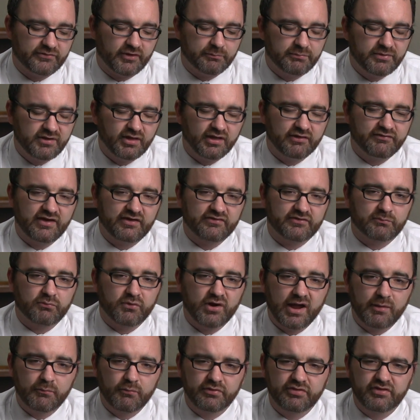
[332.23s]
Now, PLF has a
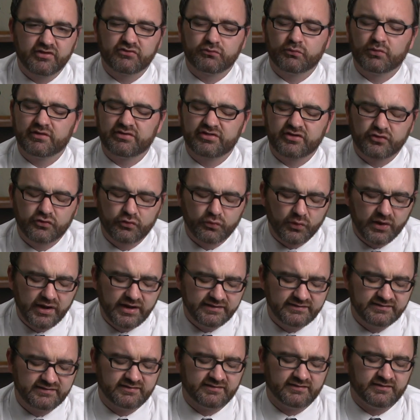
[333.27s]
problem with this. One of the
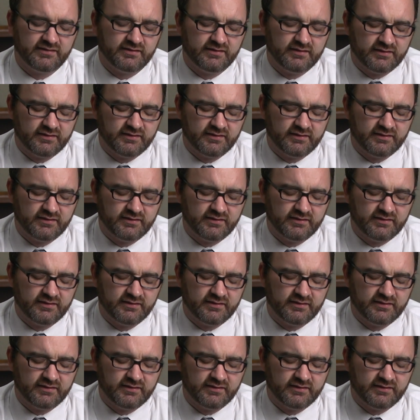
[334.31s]
great